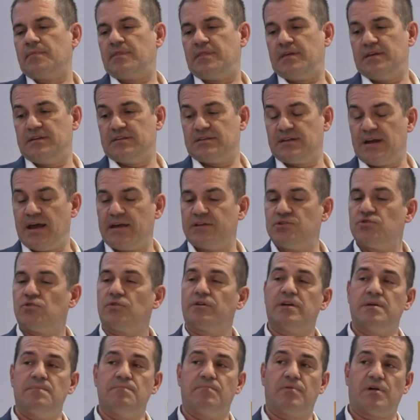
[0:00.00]
Things like
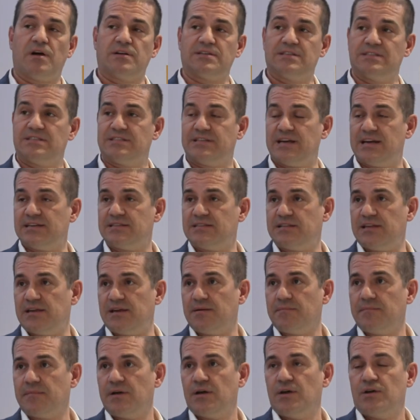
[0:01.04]
your in-process
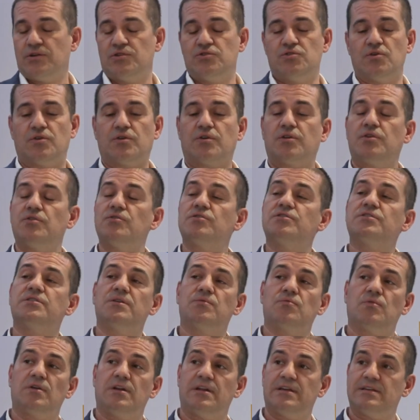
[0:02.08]
testing, your
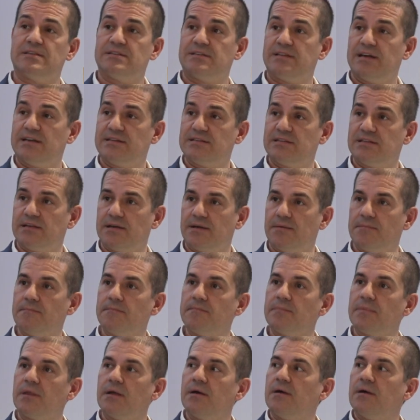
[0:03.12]
QC release testing,